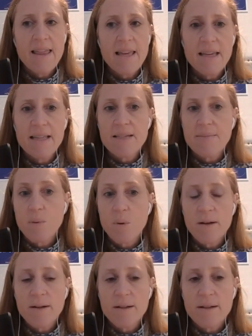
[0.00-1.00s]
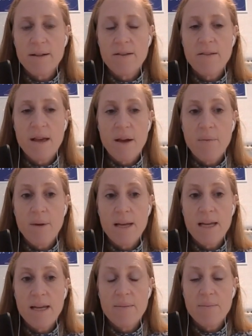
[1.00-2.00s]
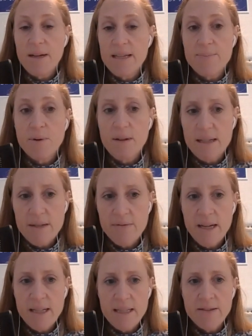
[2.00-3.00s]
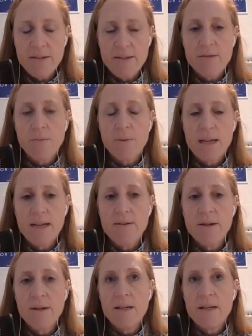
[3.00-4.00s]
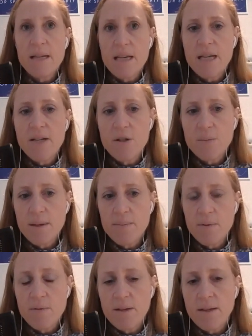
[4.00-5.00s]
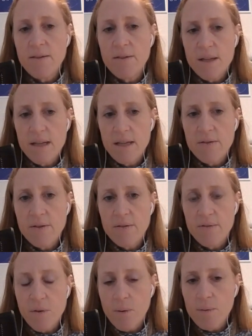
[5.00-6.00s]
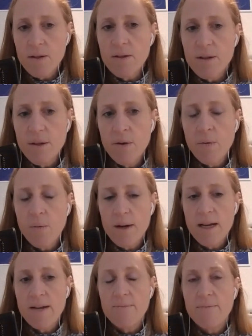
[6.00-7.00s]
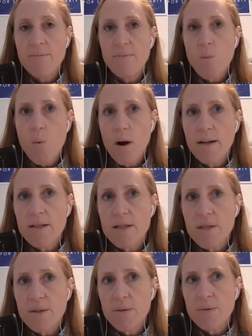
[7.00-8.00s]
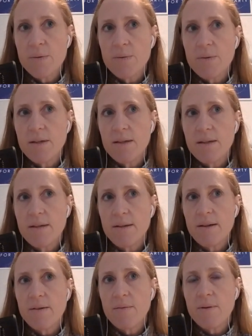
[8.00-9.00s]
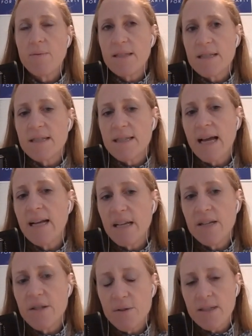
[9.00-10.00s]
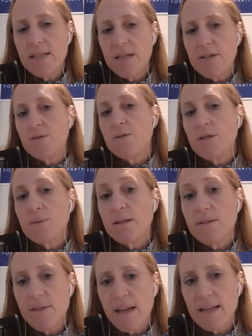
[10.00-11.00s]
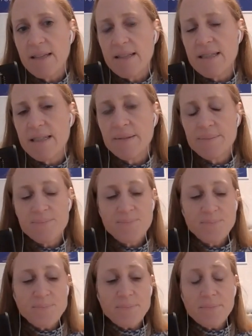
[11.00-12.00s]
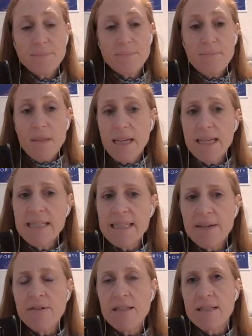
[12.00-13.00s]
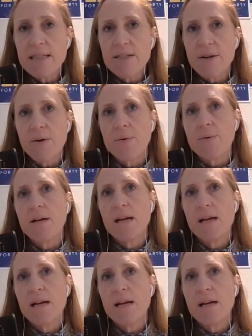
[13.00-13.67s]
think it's important that we embrace progressive ideals. We need to be moving the needle forward. We want to we want society to continue to advance. And San Francisco